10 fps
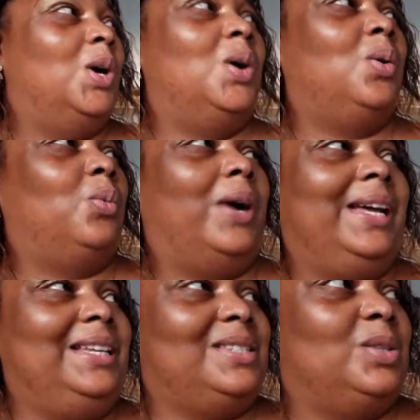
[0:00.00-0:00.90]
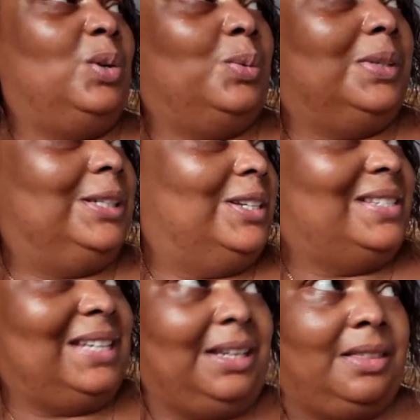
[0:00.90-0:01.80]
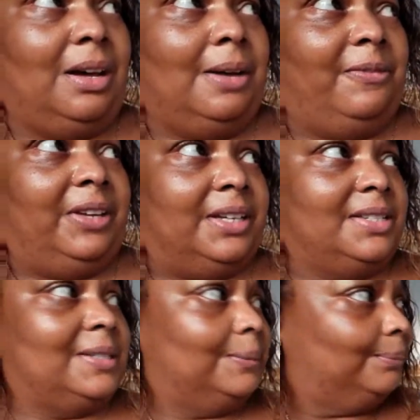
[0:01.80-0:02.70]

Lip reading: why is no one saying the obvious?